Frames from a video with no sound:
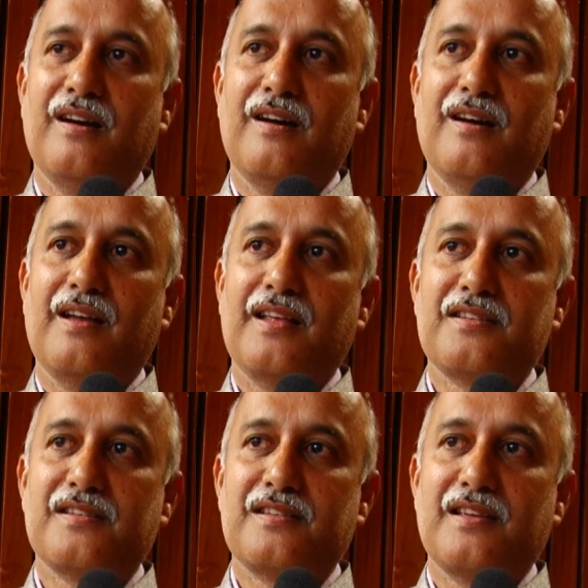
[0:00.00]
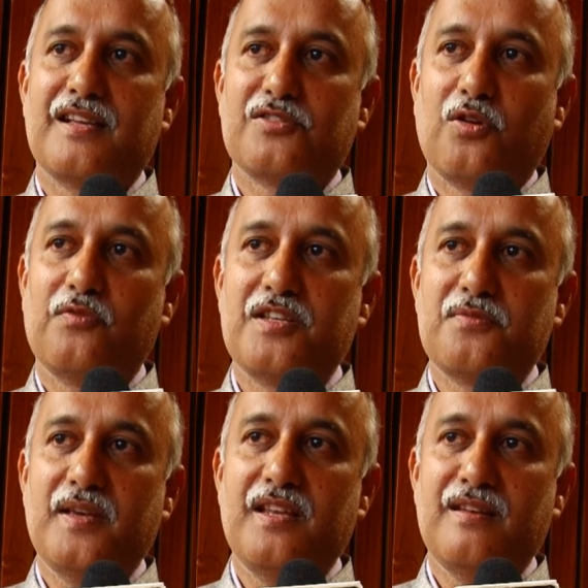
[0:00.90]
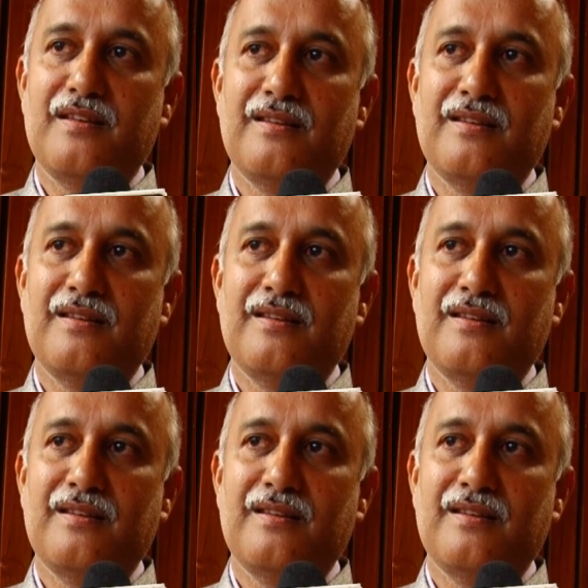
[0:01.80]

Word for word: Uh, N C C has always been